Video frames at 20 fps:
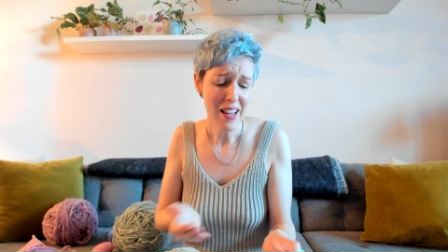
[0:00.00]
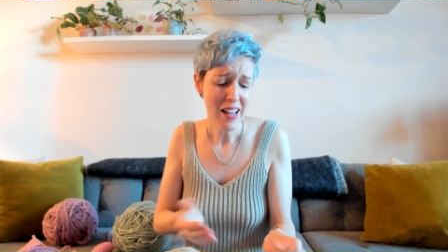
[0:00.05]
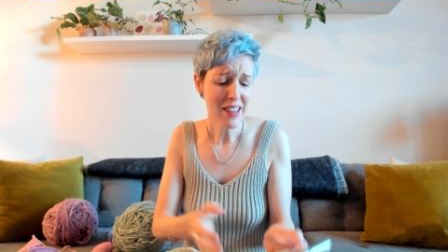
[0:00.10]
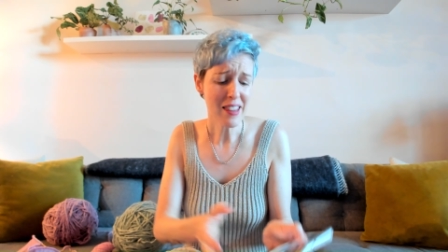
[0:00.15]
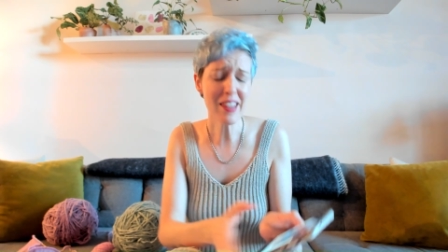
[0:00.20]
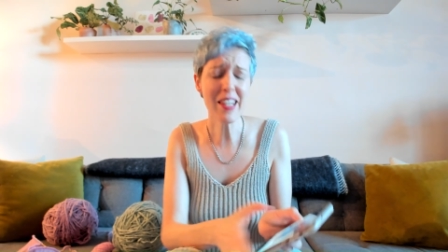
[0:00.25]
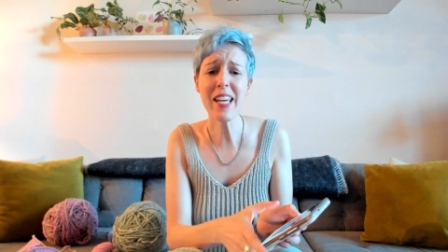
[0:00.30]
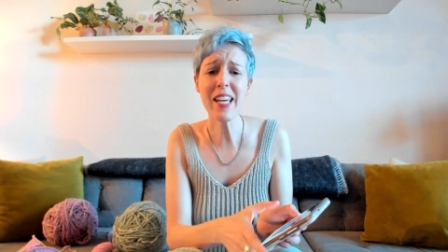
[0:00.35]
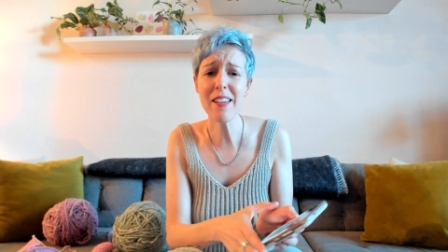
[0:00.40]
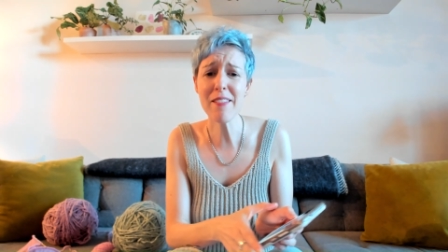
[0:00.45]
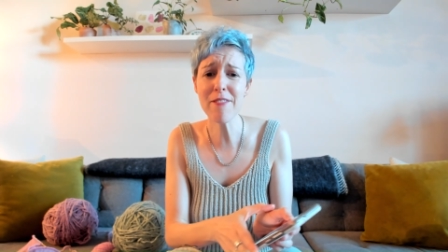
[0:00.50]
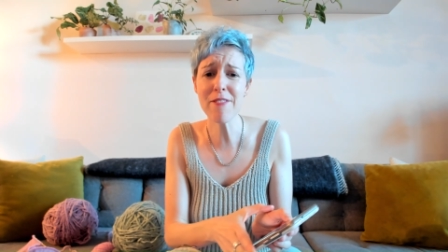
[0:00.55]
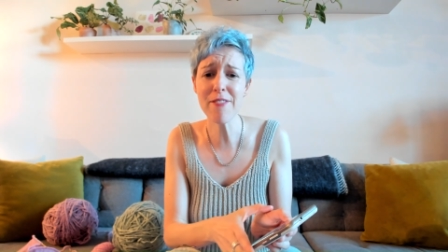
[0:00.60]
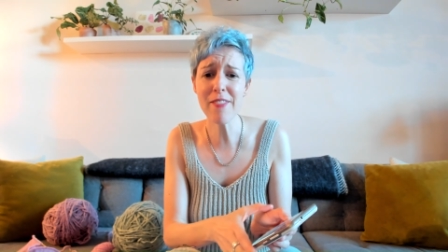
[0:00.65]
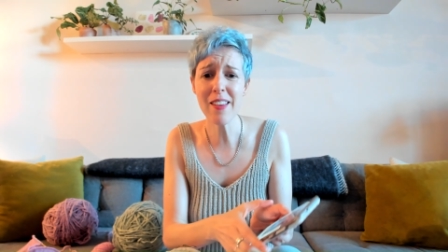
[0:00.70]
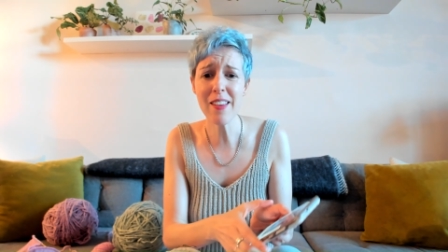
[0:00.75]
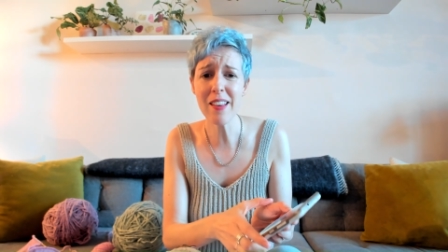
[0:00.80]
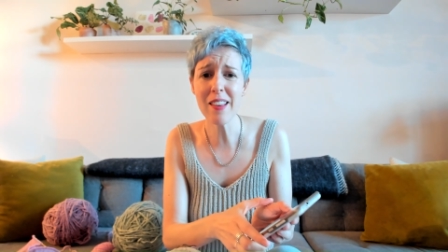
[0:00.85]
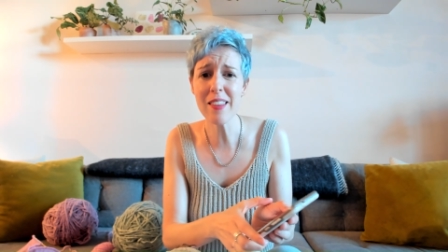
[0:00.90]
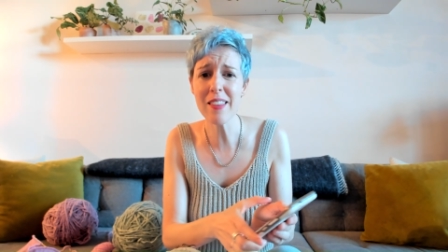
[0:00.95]
Leave
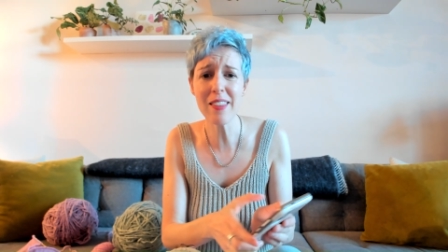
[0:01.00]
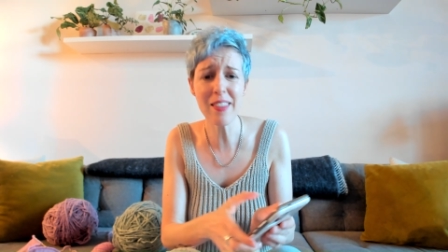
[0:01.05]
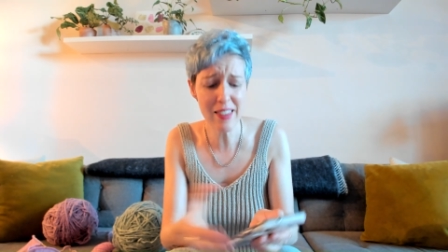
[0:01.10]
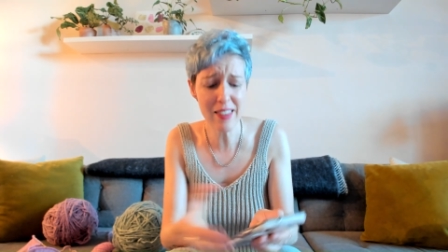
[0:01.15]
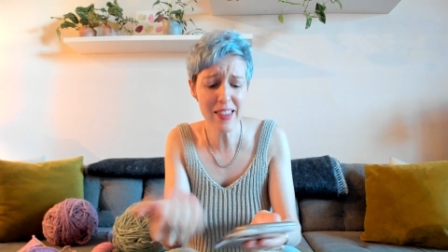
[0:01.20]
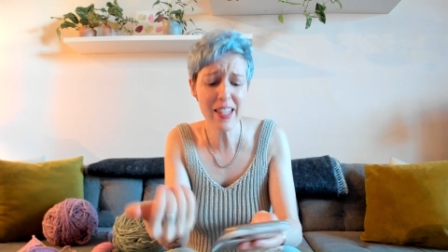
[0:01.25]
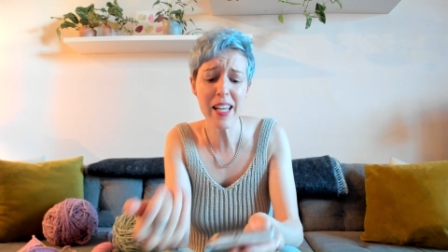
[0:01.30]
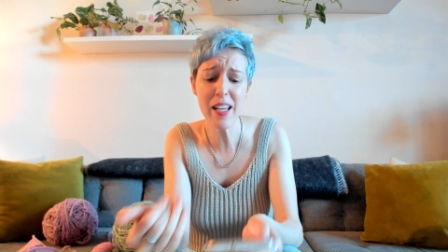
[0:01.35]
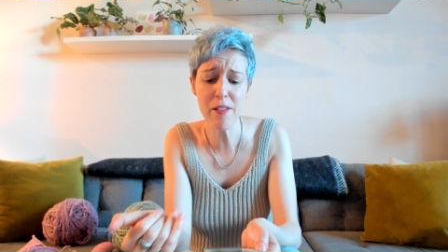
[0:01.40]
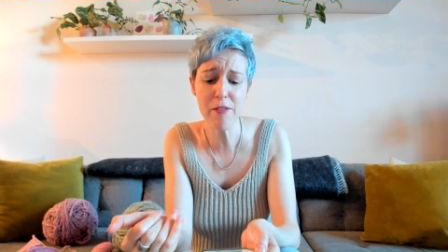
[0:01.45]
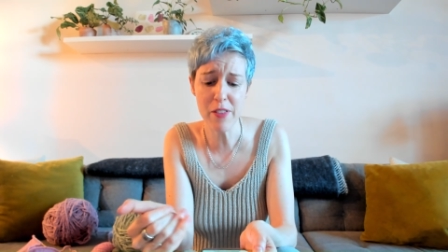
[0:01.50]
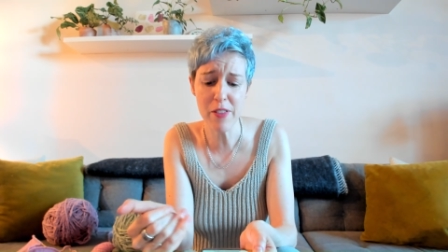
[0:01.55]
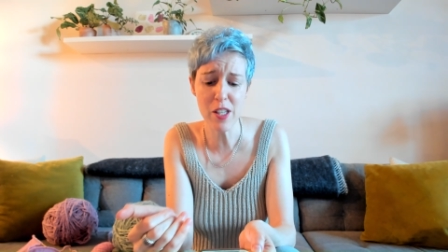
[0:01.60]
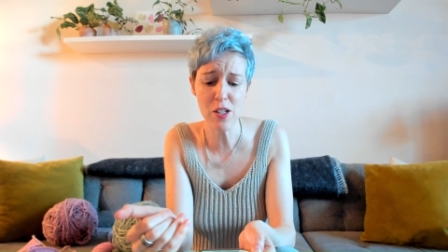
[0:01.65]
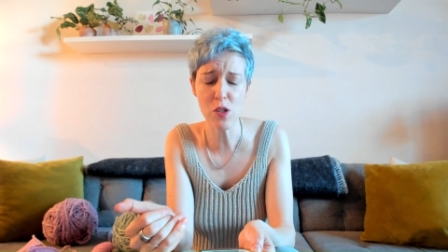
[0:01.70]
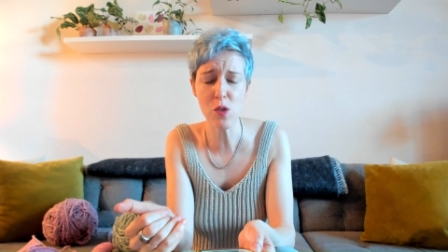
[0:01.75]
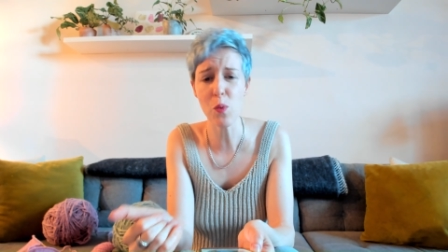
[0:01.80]
this